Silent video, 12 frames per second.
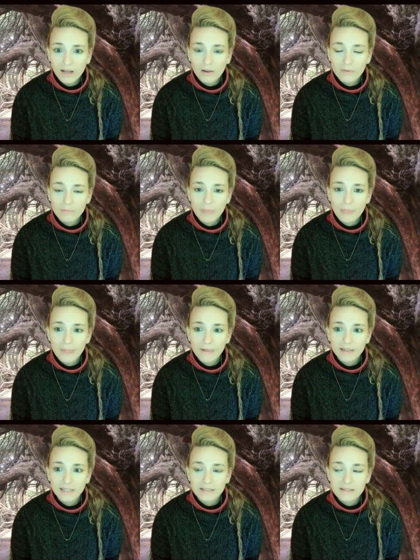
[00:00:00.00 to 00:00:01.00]

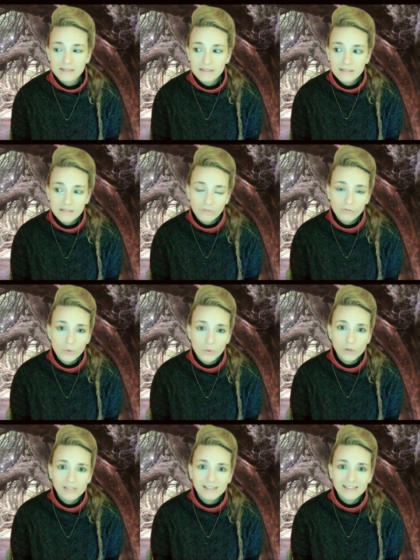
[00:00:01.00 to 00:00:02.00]
Of
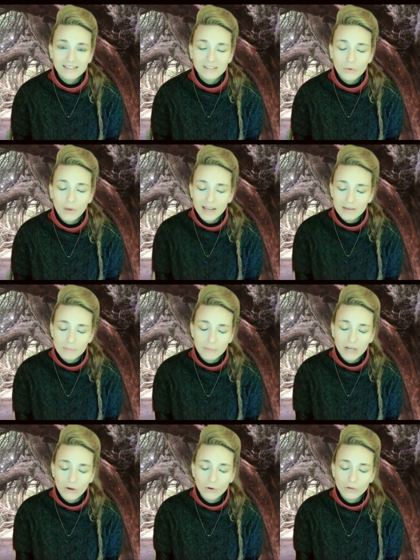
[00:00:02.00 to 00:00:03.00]
course it's great
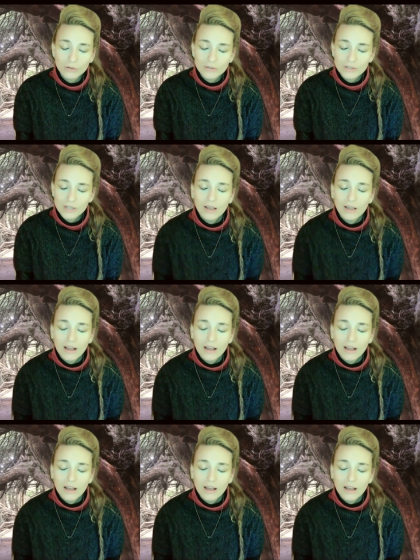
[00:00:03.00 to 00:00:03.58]
because